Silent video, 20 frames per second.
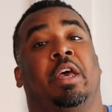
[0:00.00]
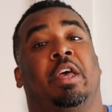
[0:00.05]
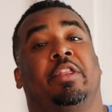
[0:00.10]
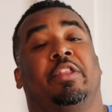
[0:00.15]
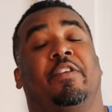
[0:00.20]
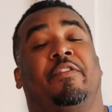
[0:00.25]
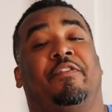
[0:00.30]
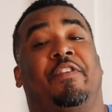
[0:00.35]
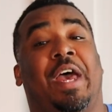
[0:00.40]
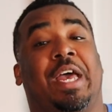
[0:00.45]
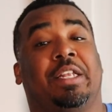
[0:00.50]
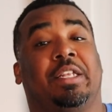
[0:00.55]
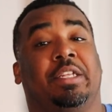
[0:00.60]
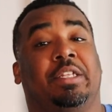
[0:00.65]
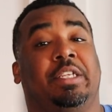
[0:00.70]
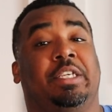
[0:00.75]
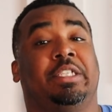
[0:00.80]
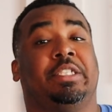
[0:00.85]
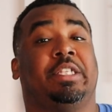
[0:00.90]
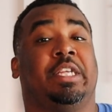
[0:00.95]
The fact that
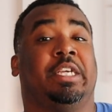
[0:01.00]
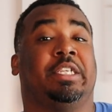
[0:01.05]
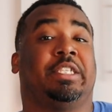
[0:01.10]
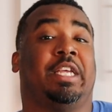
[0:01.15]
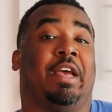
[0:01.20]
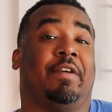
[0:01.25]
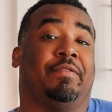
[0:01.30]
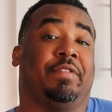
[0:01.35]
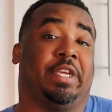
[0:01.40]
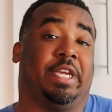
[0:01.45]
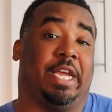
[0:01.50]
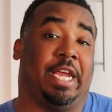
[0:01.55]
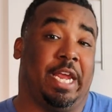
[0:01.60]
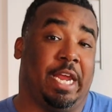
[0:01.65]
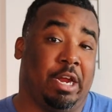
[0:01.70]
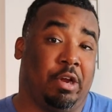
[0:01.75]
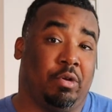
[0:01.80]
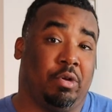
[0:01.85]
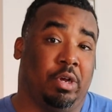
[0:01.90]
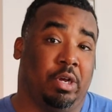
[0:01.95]
these things have the
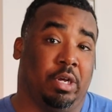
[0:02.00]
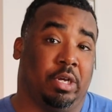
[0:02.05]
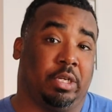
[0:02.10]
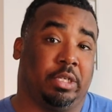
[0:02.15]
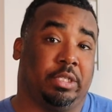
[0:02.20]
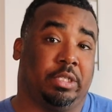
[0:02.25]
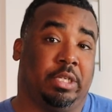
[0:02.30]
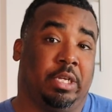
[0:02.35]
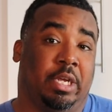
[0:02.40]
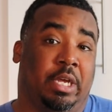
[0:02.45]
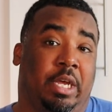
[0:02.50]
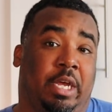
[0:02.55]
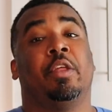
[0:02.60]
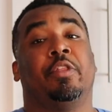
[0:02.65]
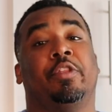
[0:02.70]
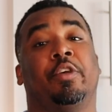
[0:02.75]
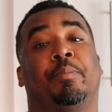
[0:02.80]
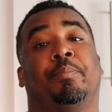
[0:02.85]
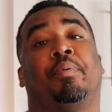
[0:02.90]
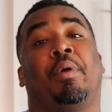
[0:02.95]
ear hooks,
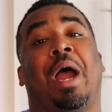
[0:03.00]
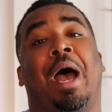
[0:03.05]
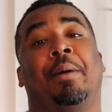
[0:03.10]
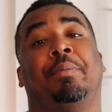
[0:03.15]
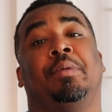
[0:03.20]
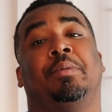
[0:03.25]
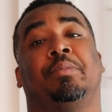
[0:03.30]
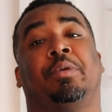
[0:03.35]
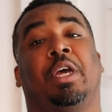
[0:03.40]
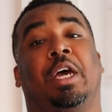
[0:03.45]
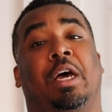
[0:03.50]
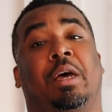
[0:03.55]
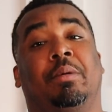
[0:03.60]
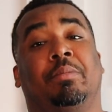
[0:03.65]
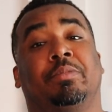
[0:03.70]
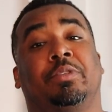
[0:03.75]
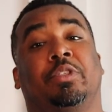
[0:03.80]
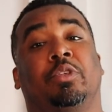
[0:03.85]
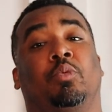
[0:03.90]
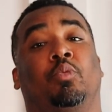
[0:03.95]
the problem
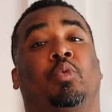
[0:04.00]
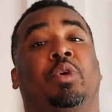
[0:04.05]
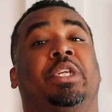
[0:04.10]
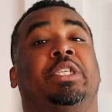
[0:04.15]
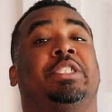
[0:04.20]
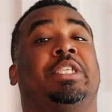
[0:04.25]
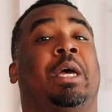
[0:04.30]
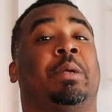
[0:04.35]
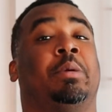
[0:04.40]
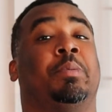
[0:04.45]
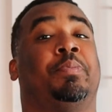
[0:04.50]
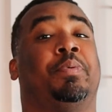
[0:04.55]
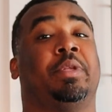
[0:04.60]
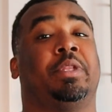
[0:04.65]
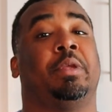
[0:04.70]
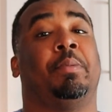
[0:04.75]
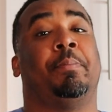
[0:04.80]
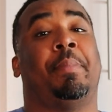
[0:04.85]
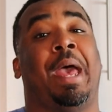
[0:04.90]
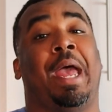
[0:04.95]
comes when it's time to put
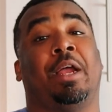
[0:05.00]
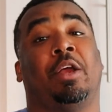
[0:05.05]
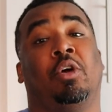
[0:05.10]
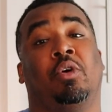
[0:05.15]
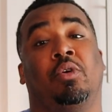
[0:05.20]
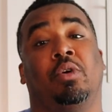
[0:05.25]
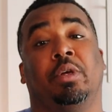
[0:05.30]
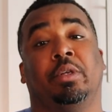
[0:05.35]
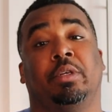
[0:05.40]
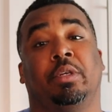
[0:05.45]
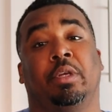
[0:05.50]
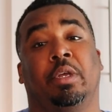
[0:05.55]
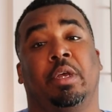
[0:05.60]
them back on.